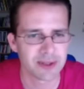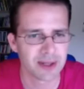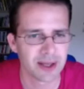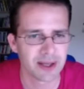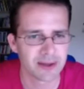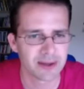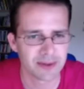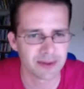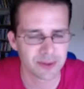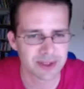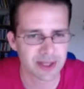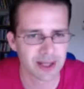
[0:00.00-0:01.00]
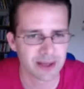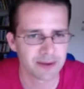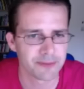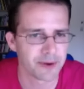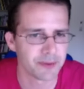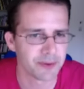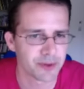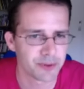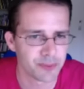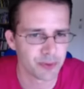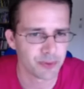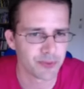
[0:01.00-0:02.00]
like looks like a very good
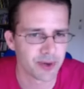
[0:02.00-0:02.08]
move.